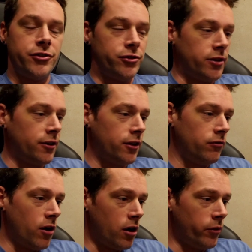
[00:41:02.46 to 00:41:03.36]
nothing
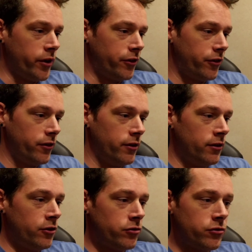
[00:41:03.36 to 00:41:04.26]
wrong with...
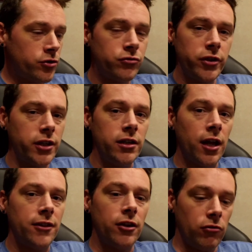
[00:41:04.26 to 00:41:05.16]
There's really
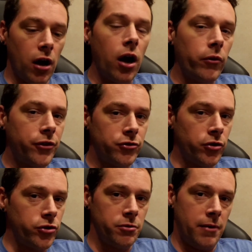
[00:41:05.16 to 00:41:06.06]
nothing wrong with
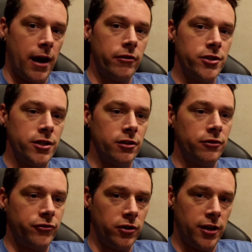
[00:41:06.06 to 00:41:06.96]
Trojan batteries either
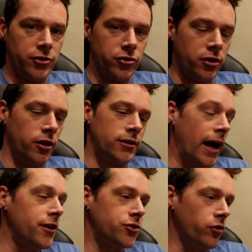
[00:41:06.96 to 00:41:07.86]
for electric cars.
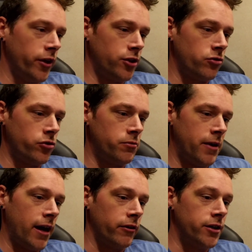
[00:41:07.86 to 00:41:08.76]
I just don't like Trojan
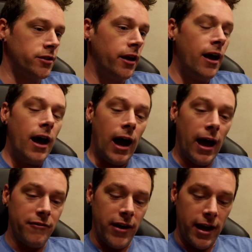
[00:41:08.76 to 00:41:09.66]
batteries.
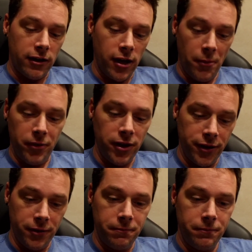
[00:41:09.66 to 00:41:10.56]
I've had a couple of
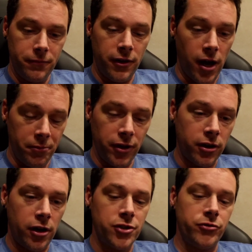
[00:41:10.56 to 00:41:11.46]
them. A couple of
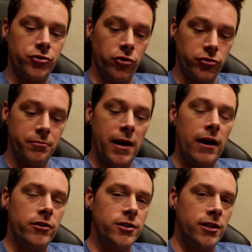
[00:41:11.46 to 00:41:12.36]
carts with Trojan
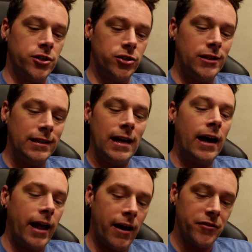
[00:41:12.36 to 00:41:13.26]
batteries, they just did
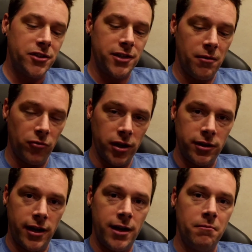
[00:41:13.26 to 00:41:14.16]
not have the same
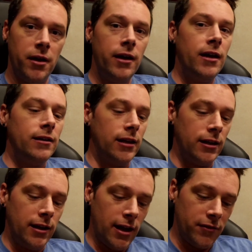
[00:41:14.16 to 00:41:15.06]
runtime. They
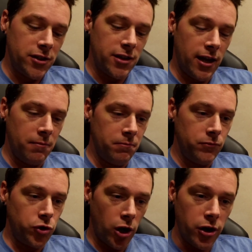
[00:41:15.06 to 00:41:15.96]
didn't have the same
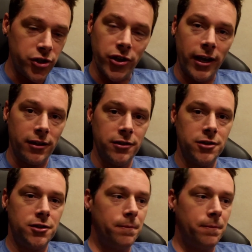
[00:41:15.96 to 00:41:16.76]
charge cycles